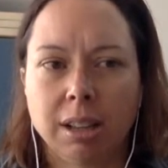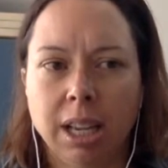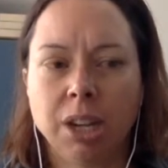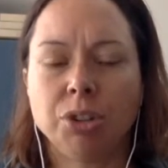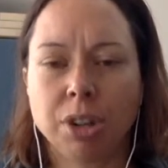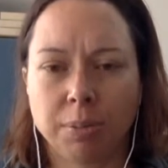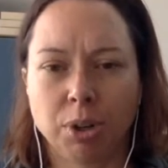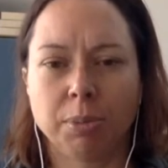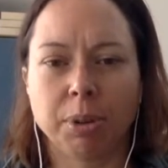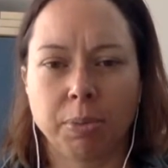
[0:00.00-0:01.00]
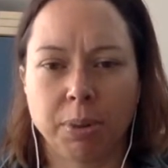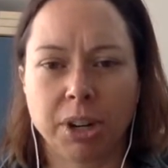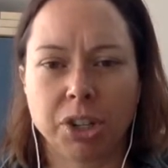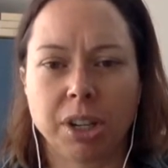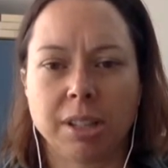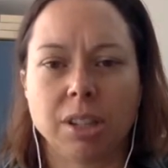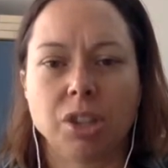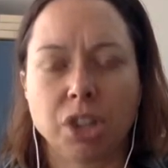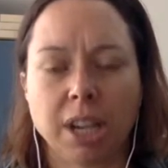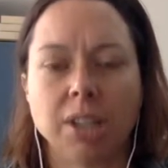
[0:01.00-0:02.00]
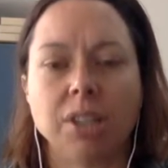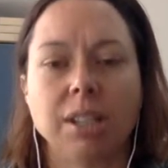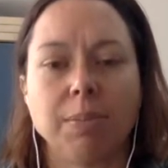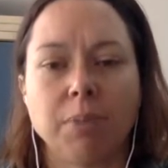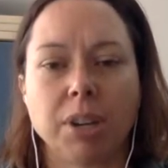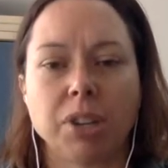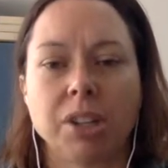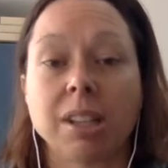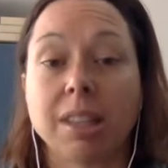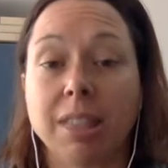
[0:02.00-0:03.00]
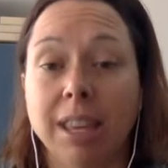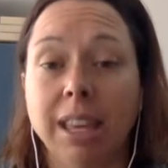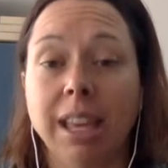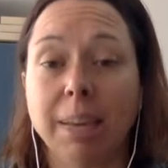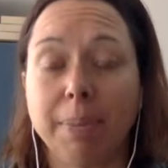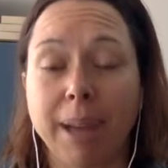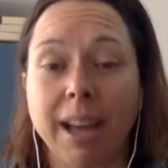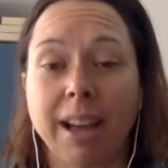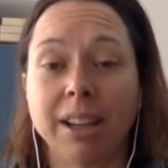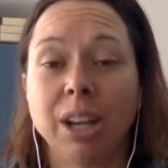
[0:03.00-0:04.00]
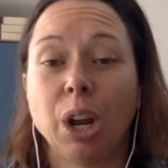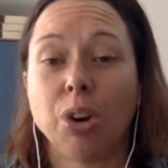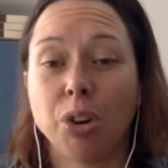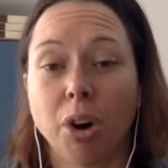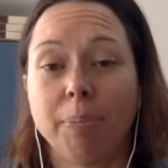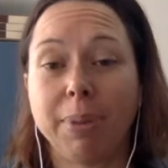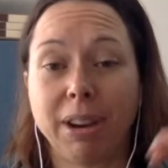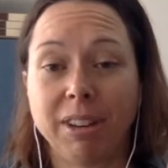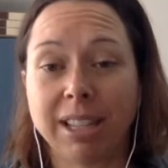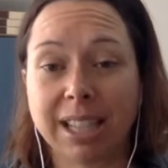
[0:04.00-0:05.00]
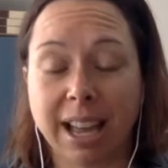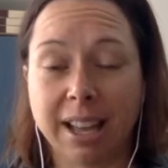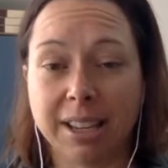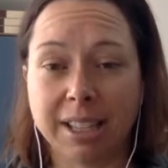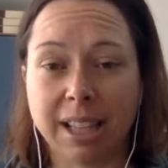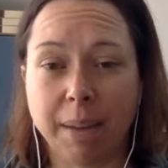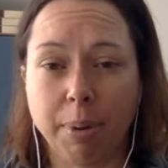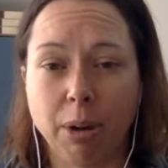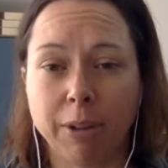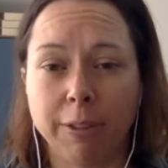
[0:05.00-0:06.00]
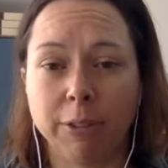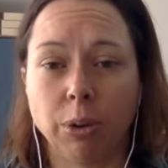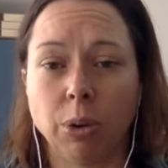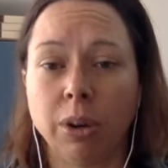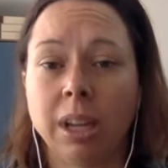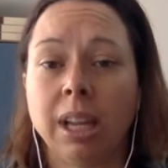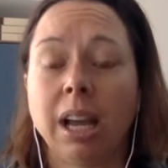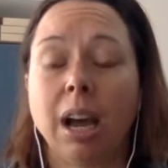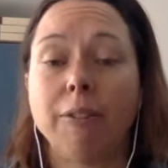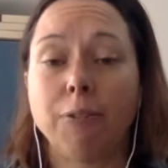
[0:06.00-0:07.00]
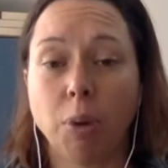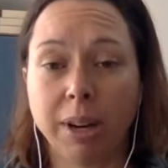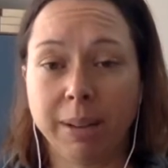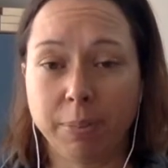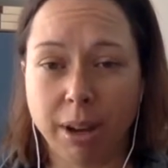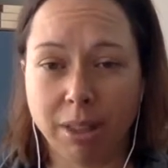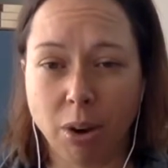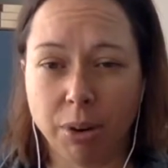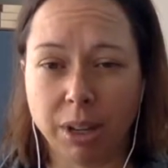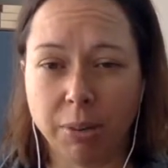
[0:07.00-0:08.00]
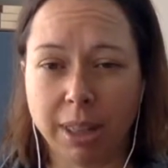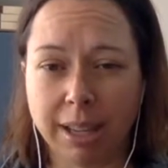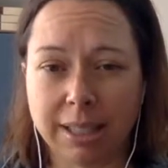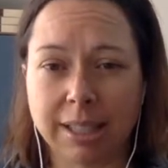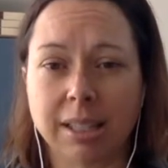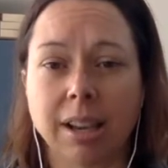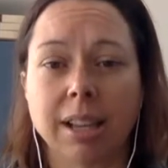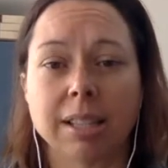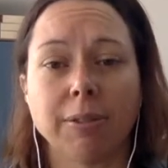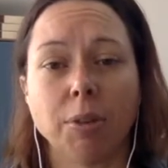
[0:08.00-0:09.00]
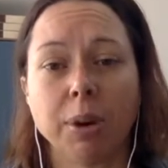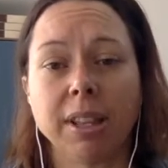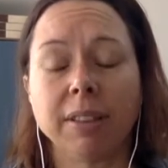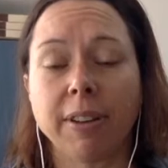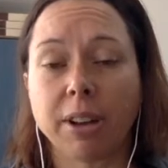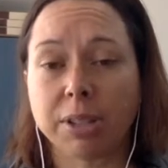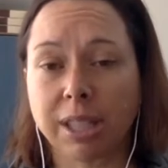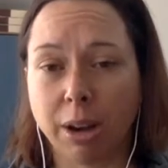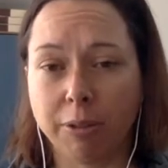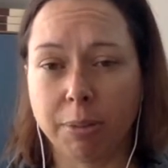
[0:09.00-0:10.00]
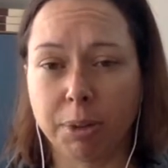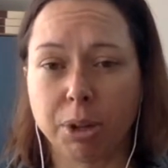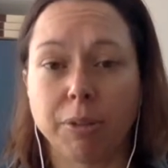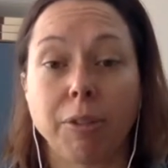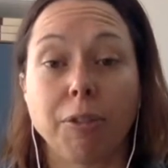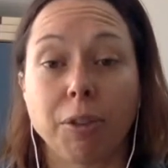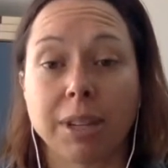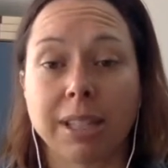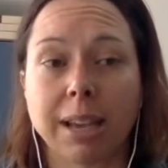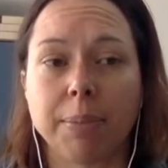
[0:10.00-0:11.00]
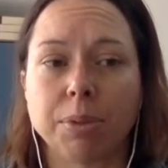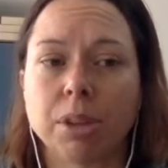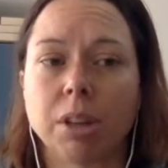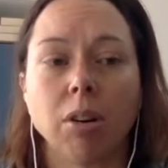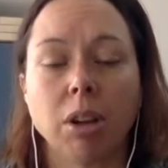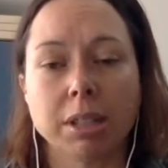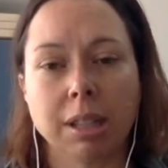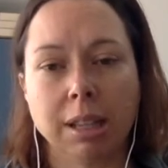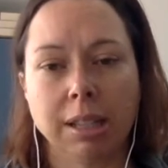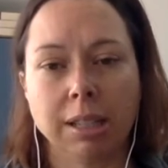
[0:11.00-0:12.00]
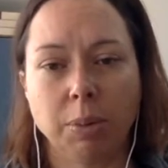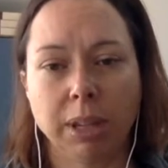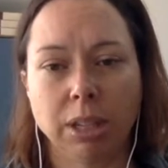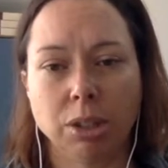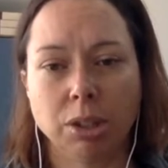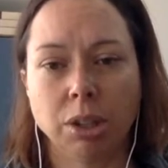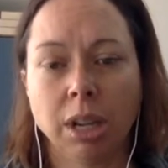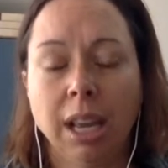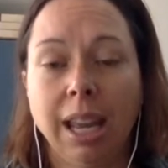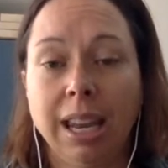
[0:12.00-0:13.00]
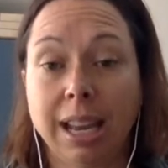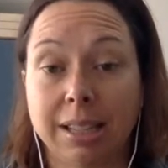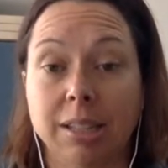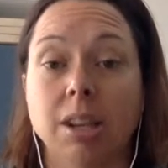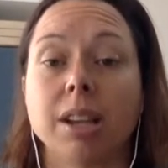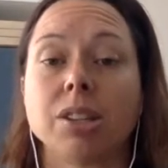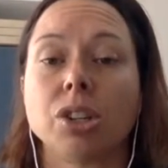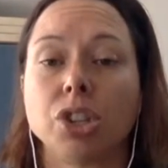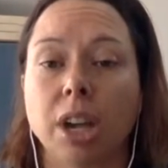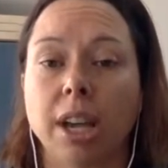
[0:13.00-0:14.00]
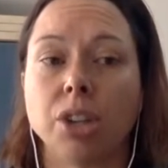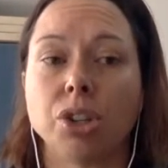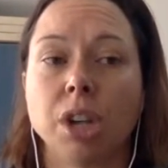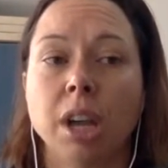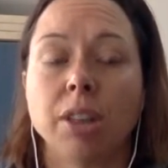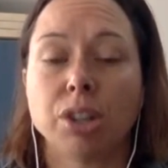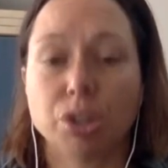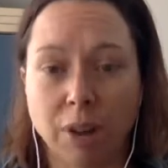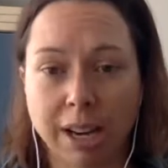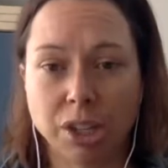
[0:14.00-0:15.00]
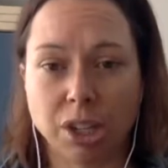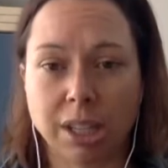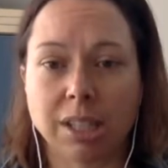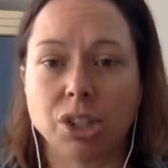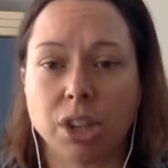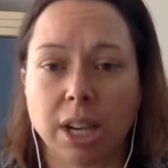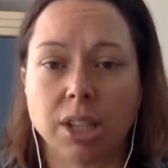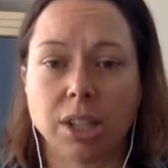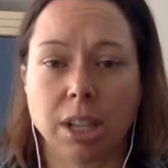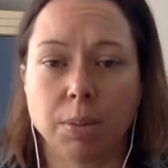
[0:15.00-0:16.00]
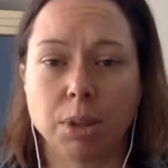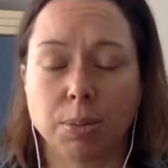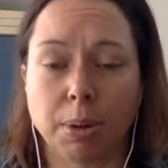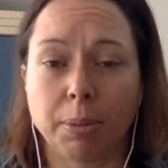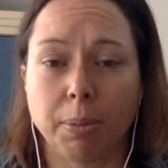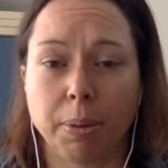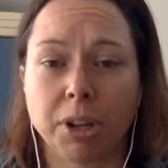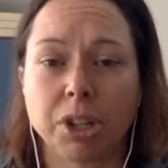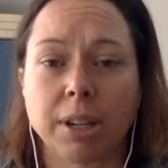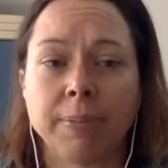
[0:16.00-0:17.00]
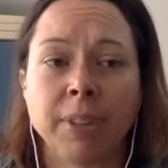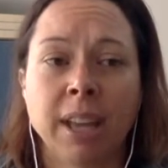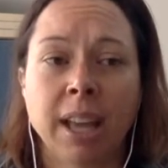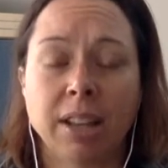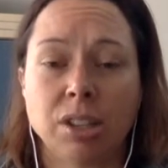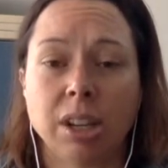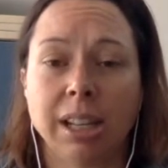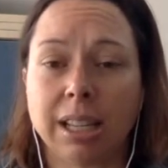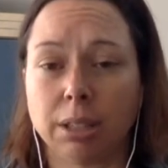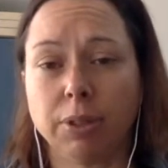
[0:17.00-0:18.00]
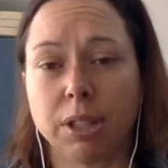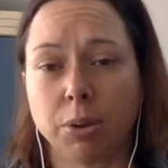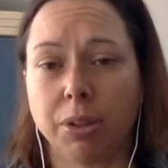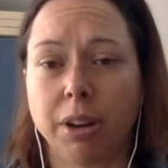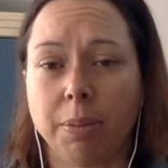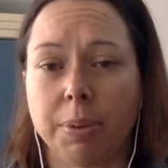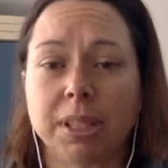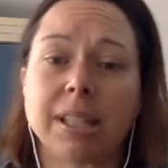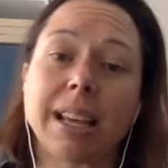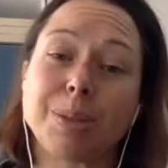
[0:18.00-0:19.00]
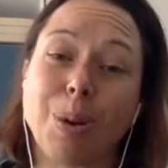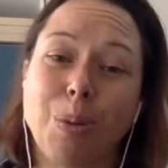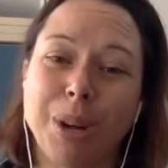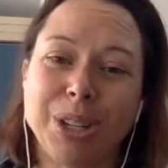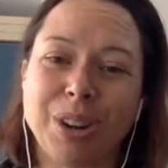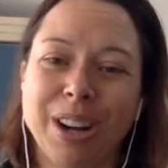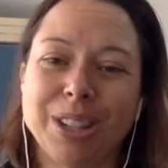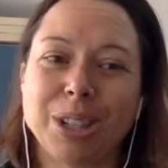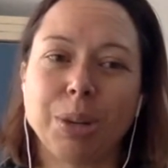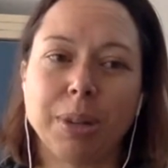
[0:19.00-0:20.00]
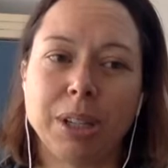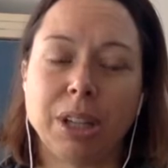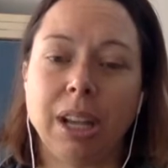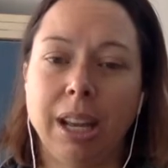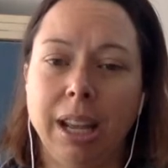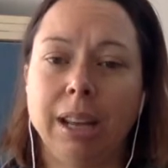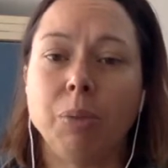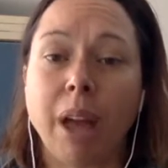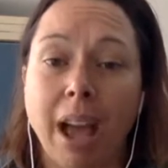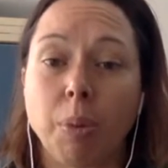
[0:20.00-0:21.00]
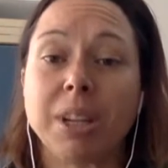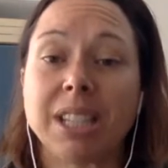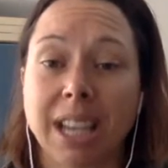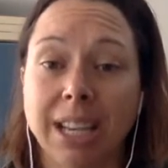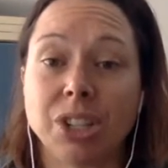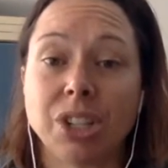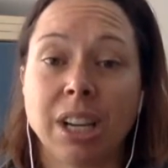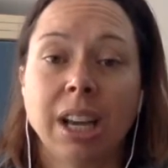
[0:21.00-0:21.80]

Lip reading: intra-abdominal pressure, so changes in pressure. So thinking about not bearing down into that pelvic floor, avoiding breath holding with exercise, avoiding the Valsalva maneuver, for example. So there are lots of things that we can do in exercise to change the strategies and change the intra-abdominal pressure. And certainly as physical therapists, that's what we try and do in how we teach